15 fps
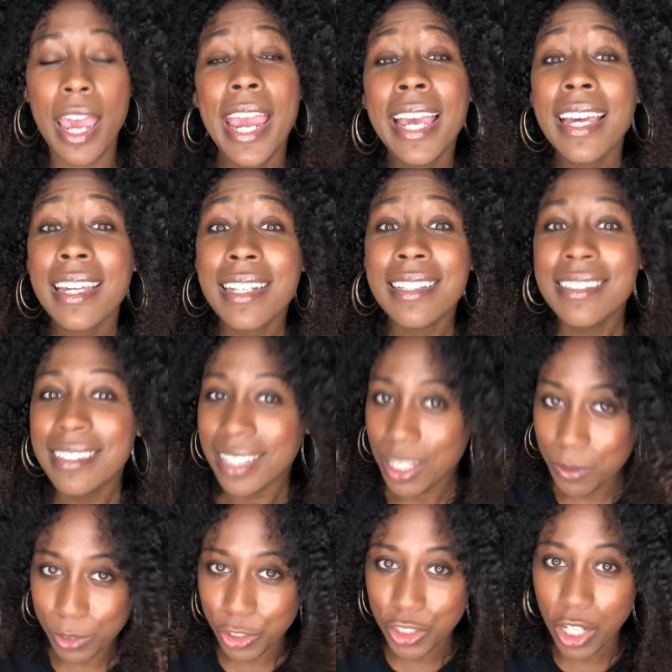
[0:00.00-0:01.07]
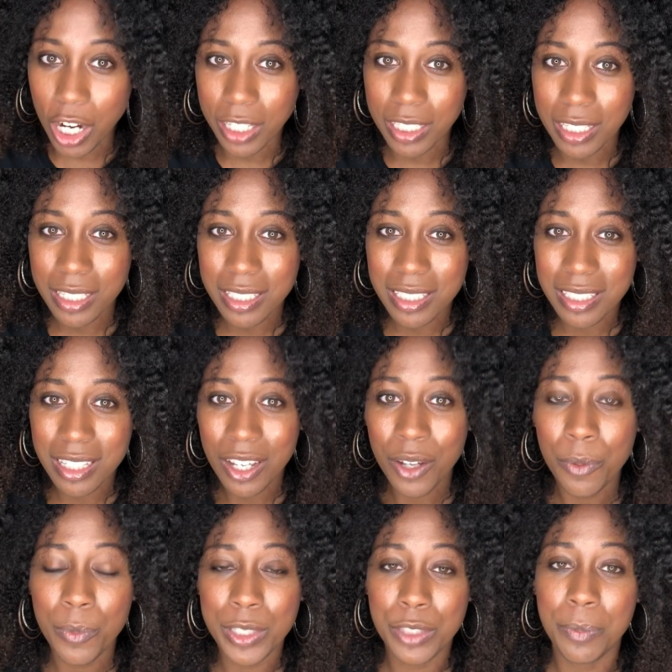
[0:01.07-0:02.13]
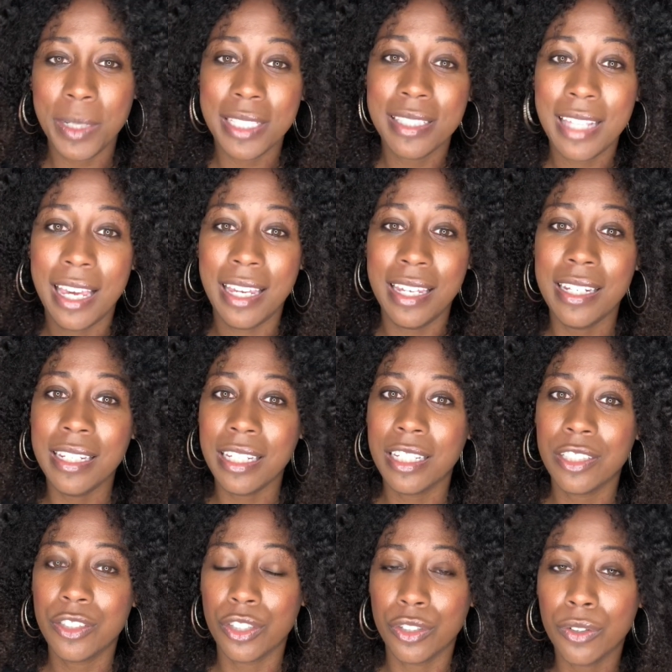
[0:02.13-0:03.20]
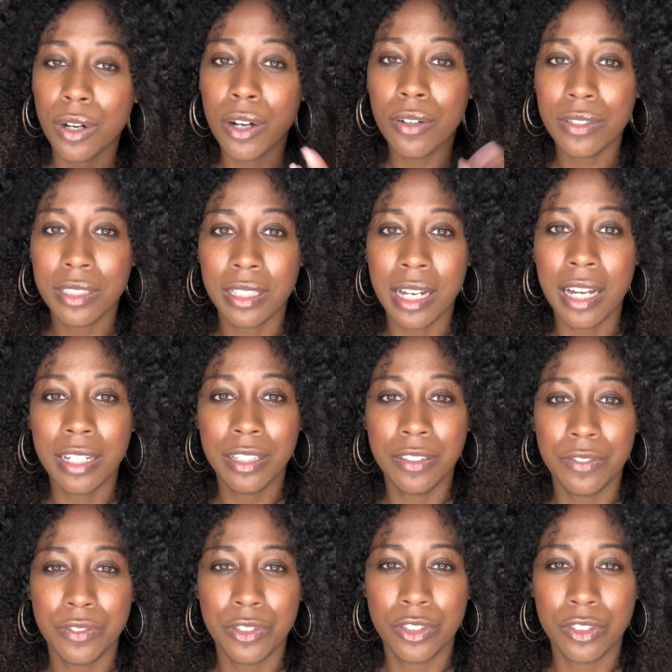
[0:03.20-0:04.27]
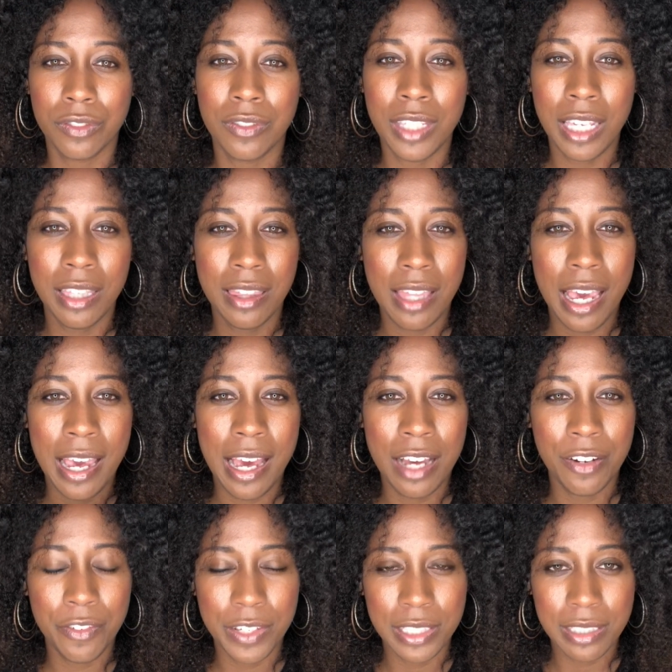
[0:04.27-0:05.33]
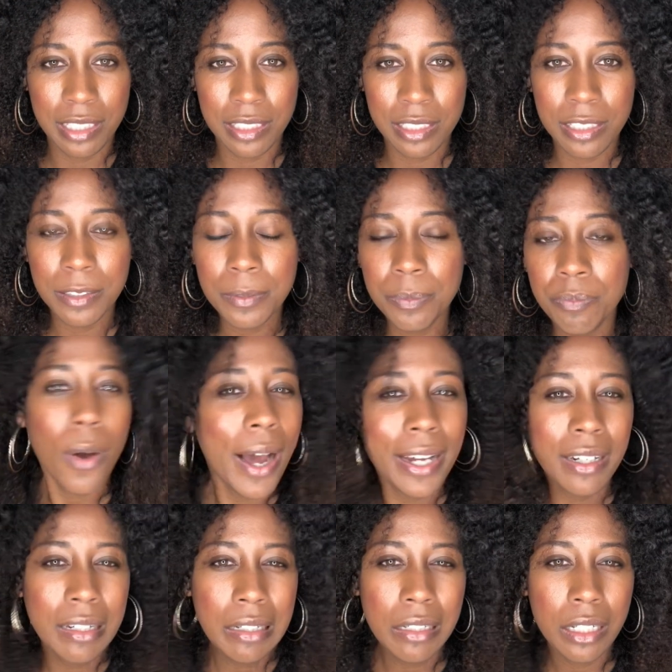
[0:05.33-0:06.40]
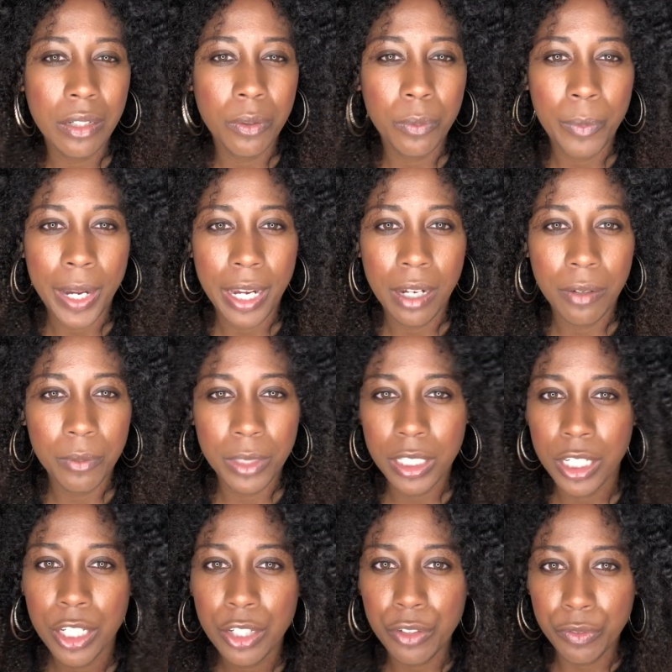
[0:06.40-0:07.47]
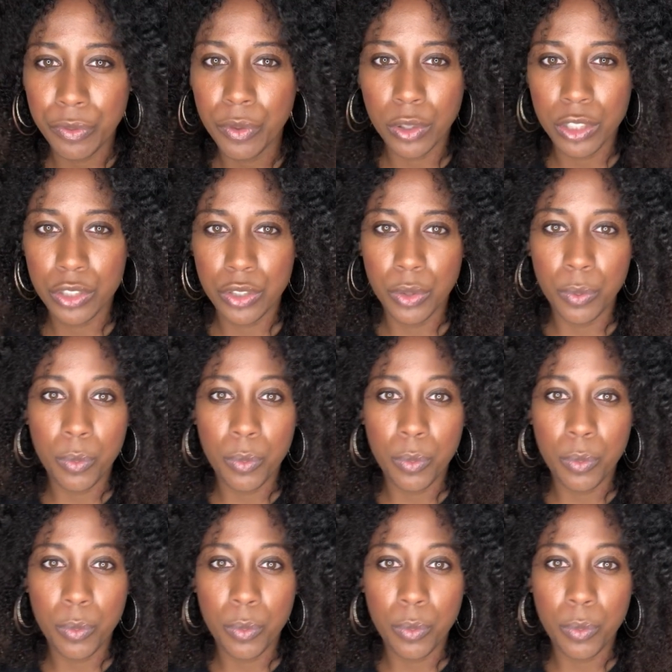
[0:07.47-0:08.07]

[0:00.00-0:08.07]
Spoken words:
and he was jaundiced, which means that he needed to grow to kind of get that out of his system. So I couldn't wait. We couldn't afford to